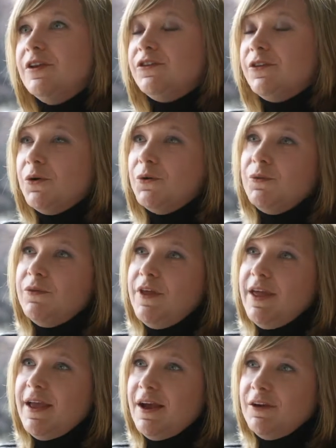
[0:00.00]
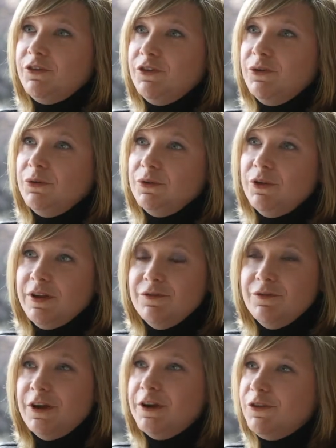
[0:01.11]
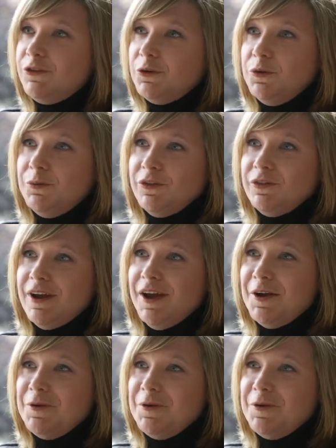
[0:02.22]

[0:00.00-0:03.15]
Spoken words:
So they have to look at various groups